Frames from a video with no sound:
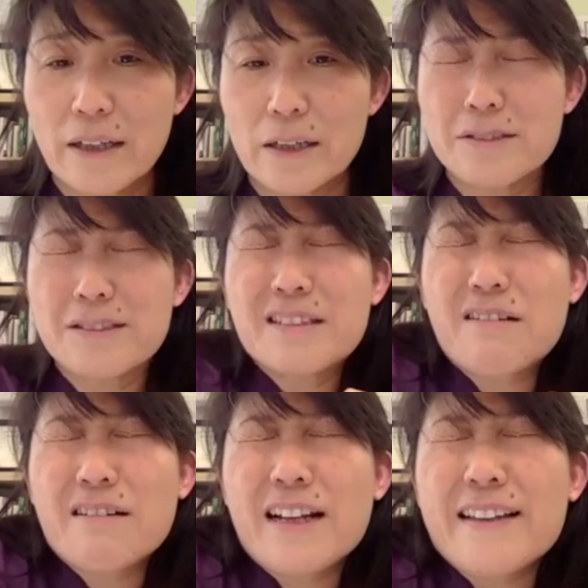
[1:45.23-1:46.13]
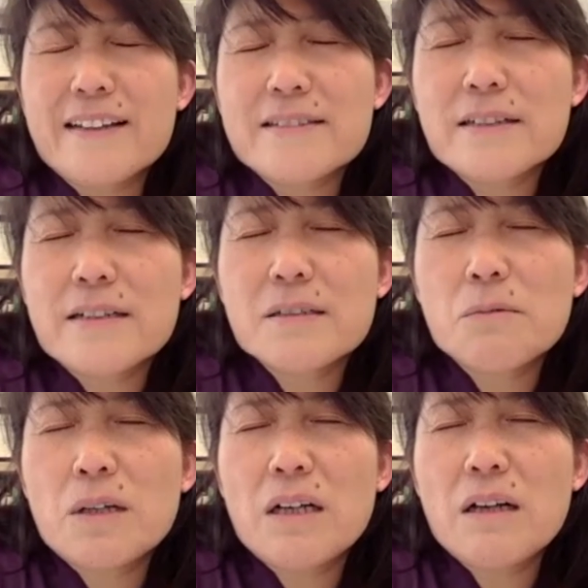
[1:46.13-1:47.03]
they're just going like this. I said,
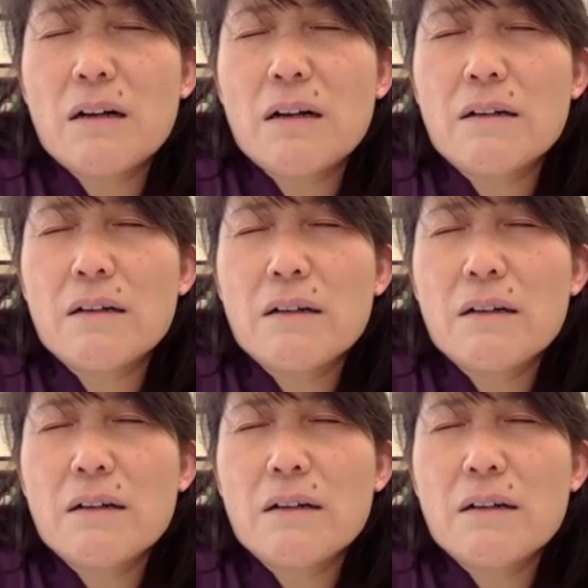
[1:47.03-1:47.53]
where did it hurt?